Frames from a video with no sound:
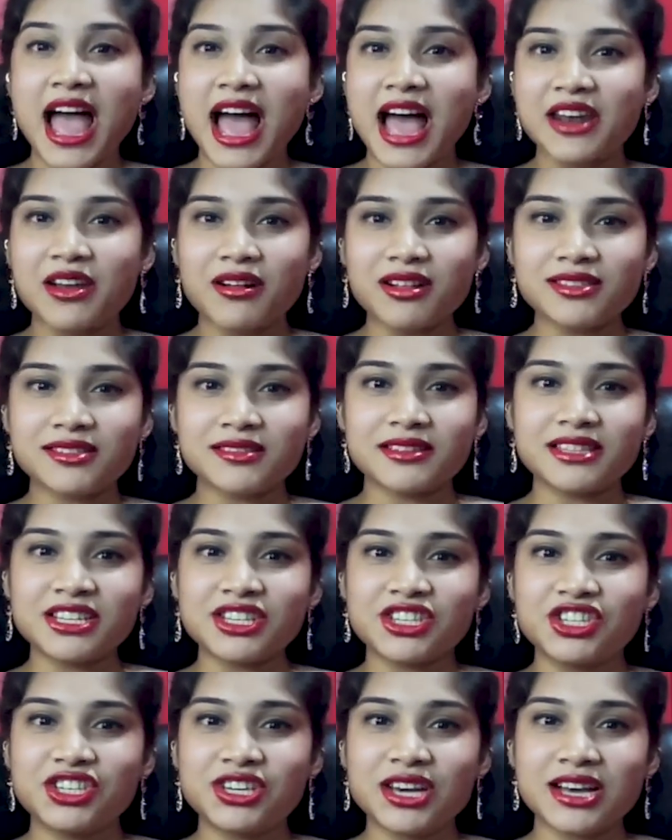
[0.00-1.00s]
And also in
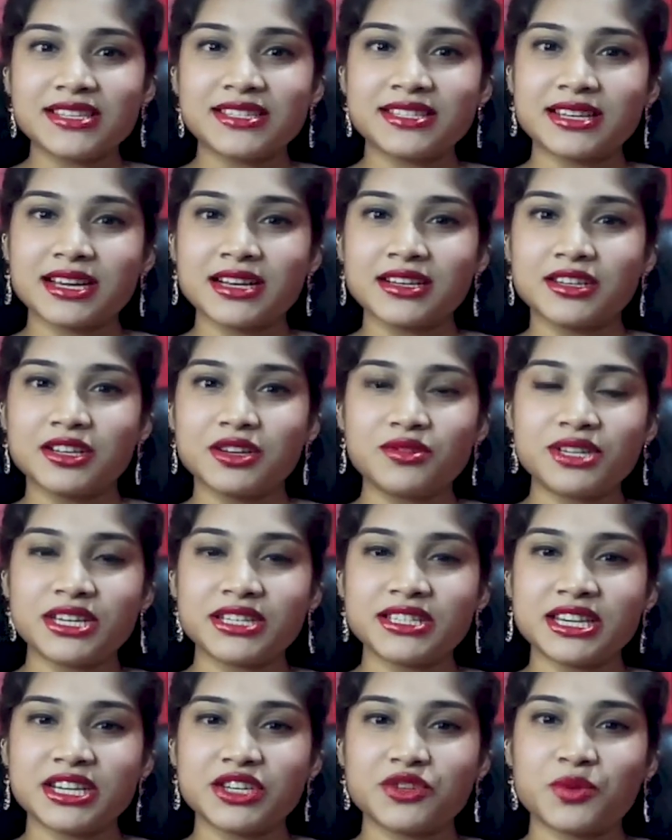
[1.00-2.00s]
the just
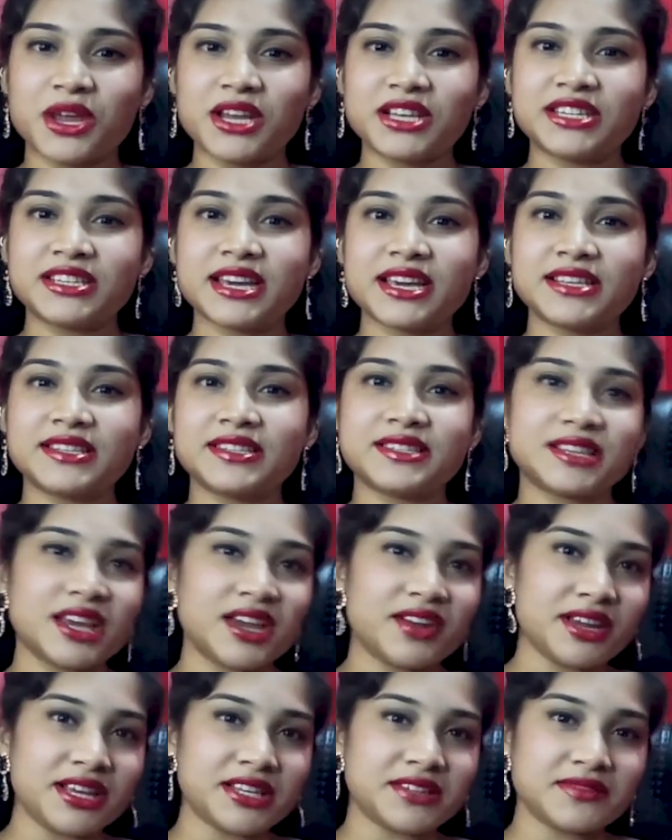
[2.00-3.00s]
concluded T20I
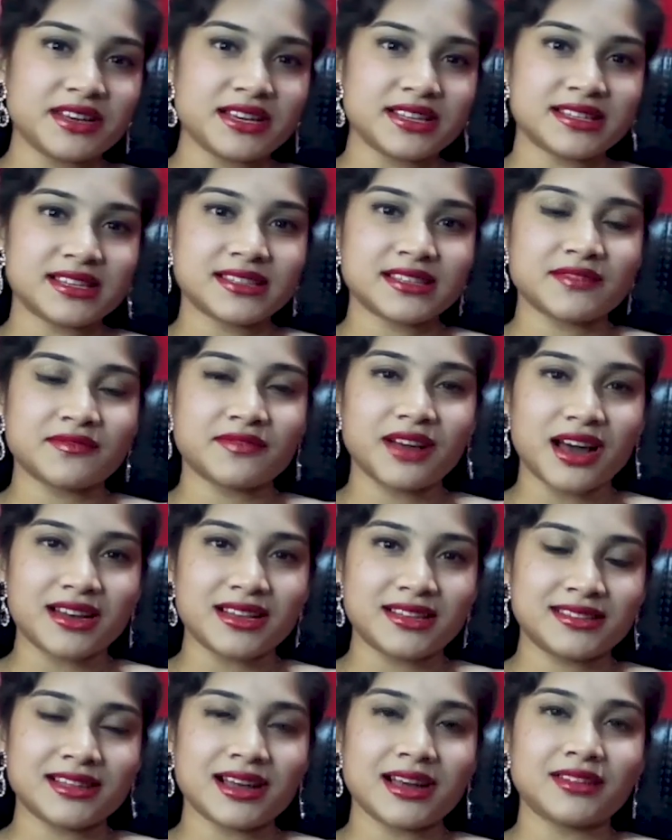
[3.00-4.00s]
series versus
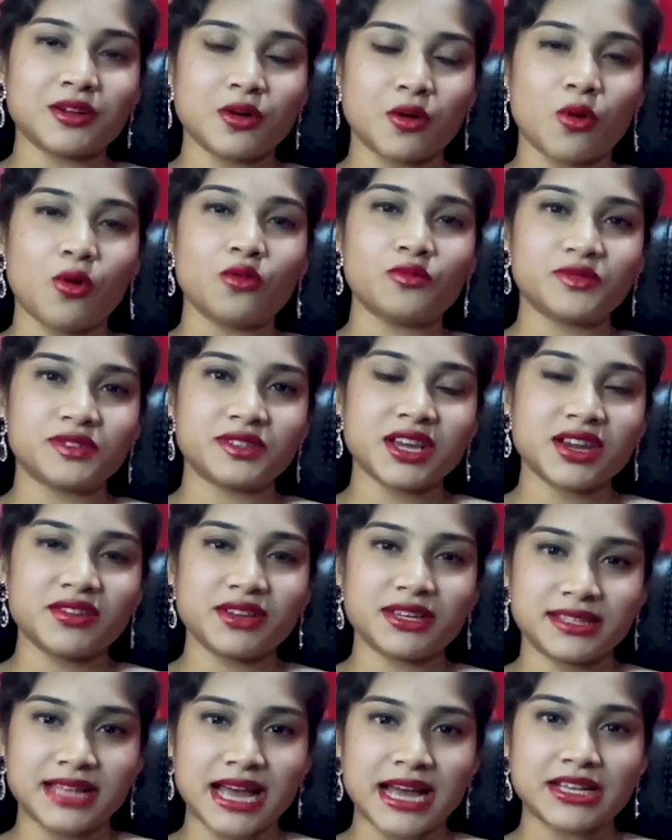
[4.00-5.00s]
Afghanistan, the home
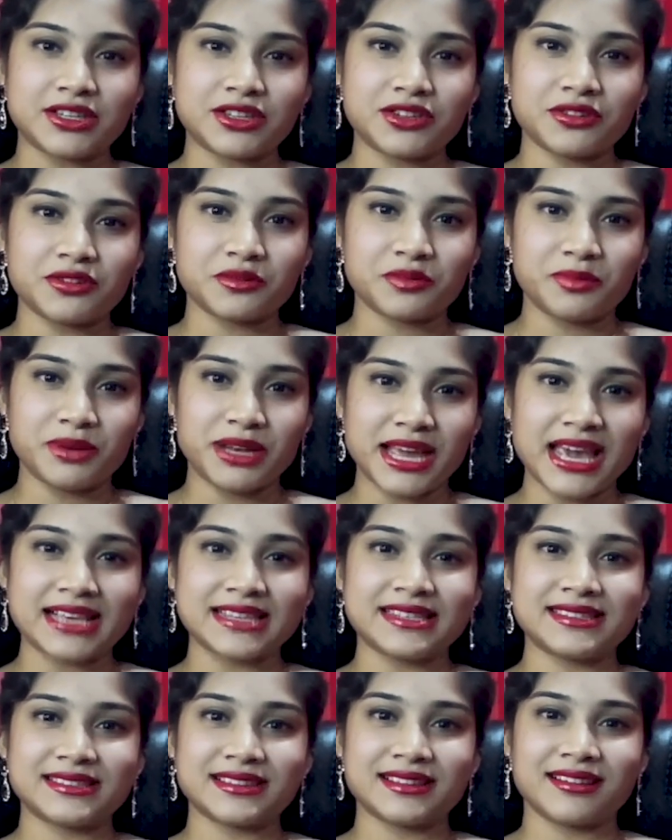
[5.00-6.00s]
series that took
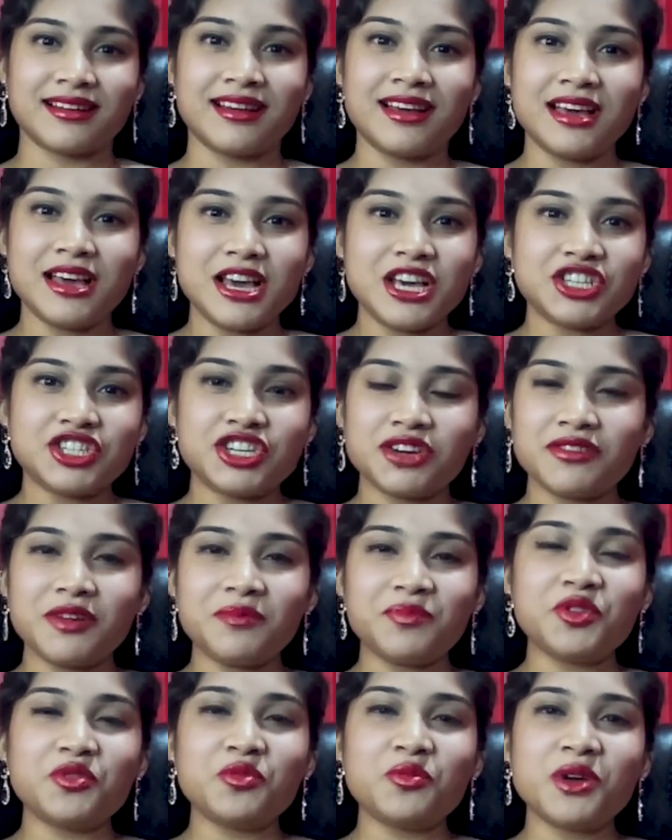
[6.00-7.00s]
place,
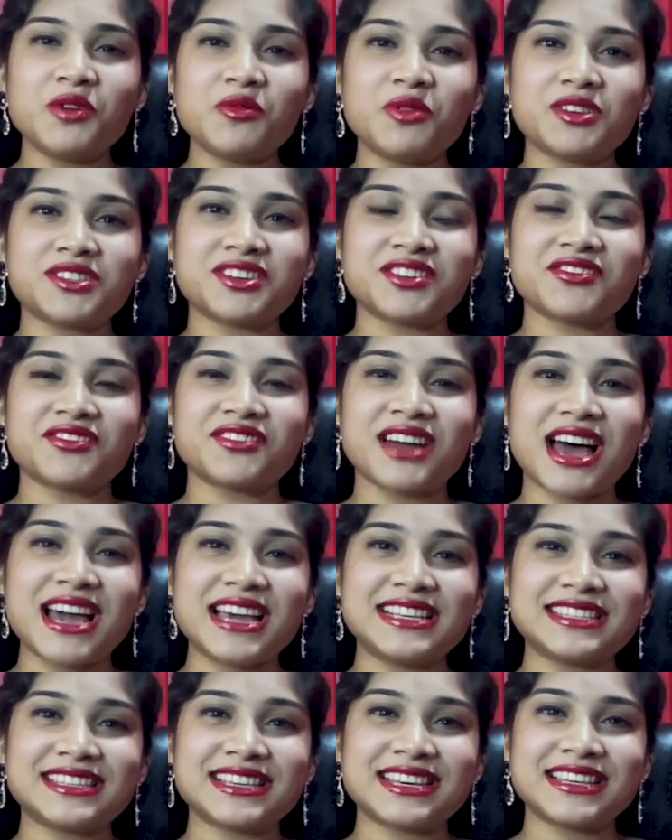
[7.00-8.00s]
Shivam Dube was a
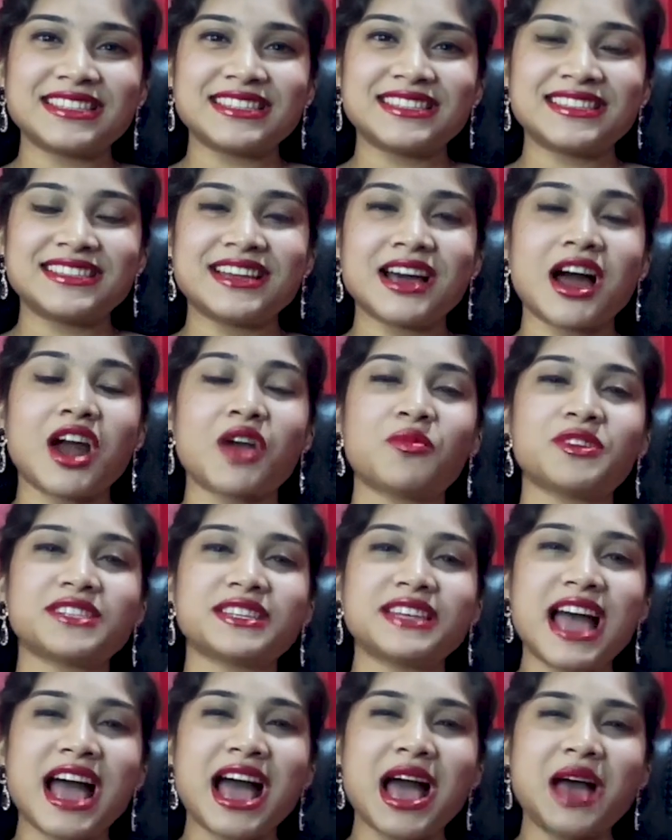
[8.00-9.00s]
rising star, was
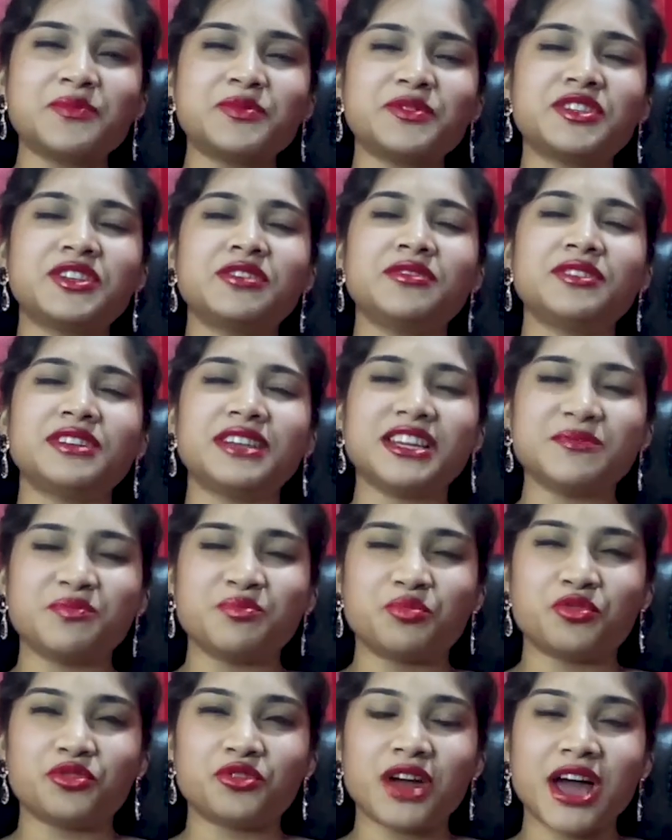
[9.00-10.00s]
an absolutely
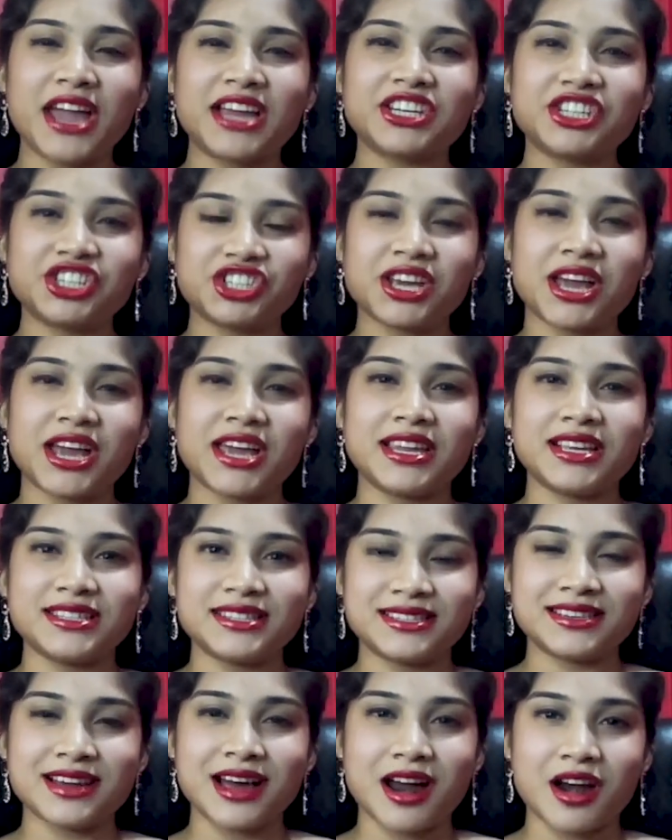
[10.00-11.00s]
bright,
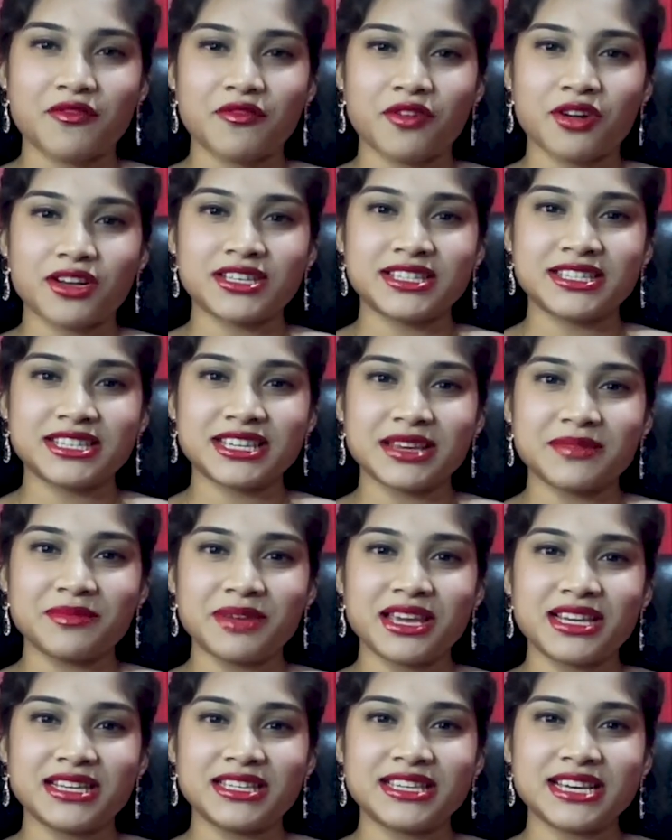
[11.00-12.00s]
shining star for
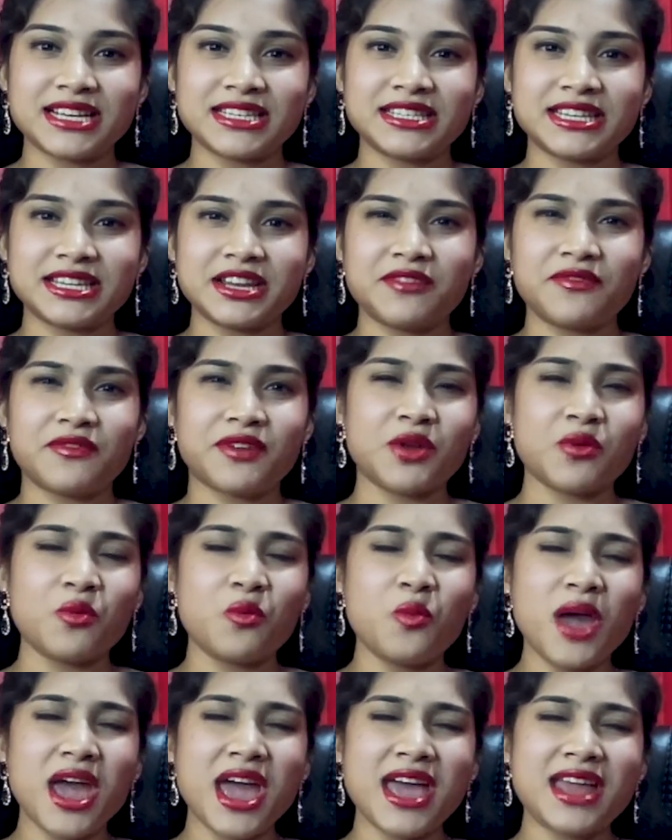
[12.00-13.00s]
Team India,
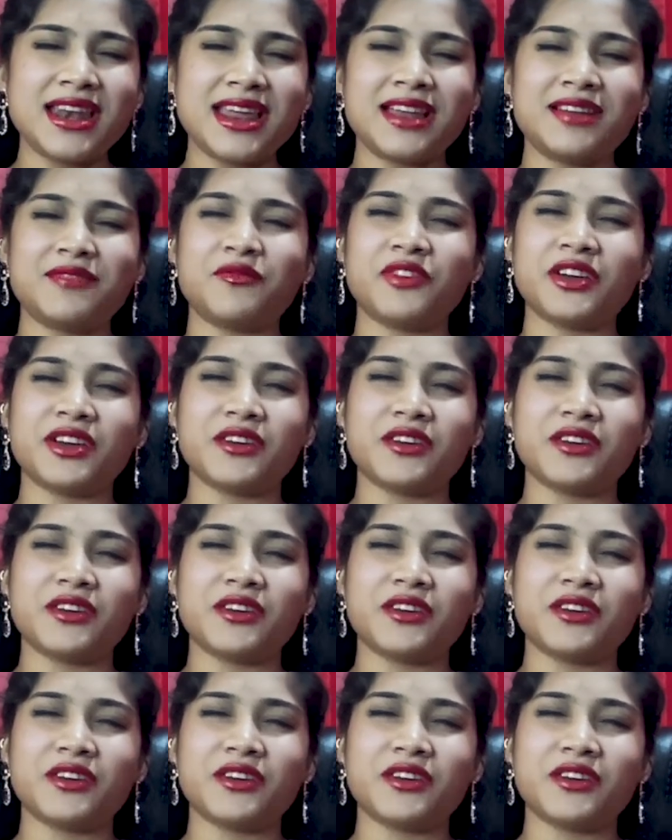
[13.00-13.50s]
delivering when and